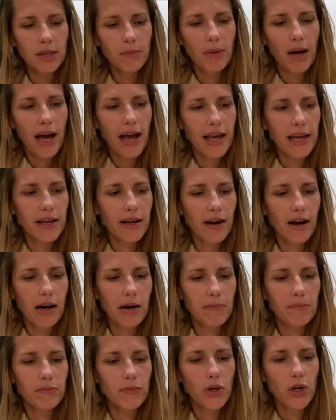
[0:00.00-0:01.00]
buy
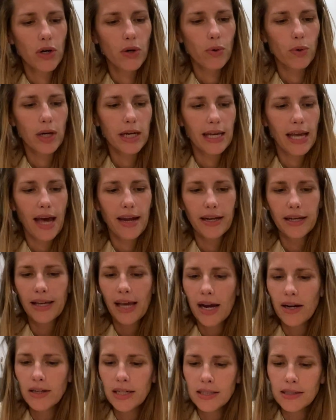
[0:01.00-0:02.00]
organic
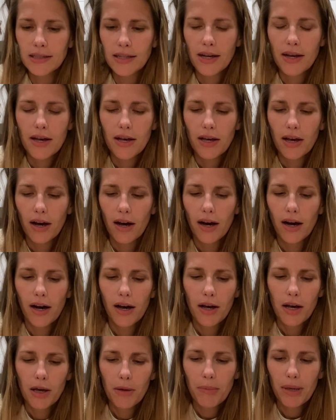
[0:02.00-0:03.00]
carrots
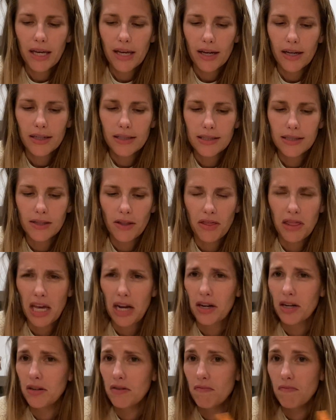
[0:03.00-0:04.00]
because
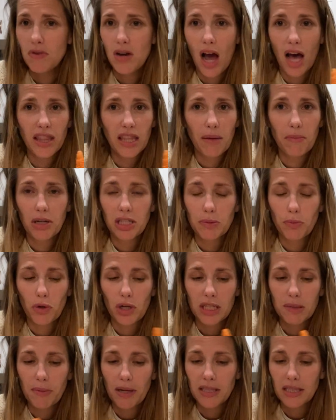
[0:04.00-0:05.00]
they're not that much more
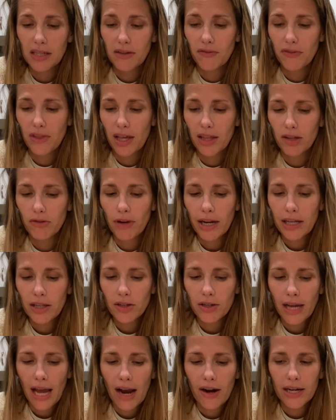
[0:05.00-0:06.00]
expensive than the regular
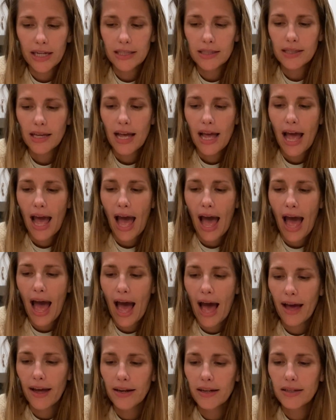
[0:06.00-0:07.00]
carrots,
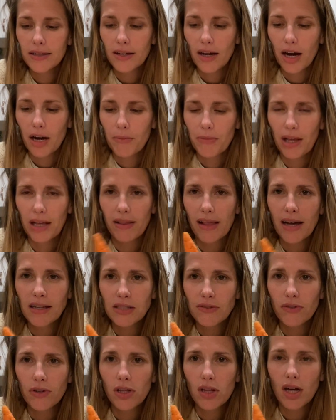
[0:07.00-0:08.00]
and they last
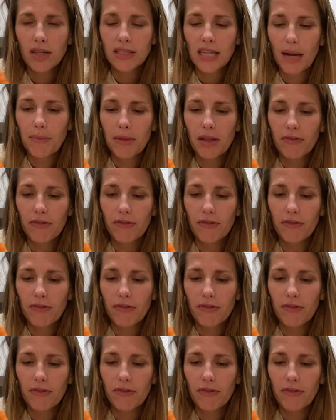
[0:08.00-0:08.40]
for a long time in the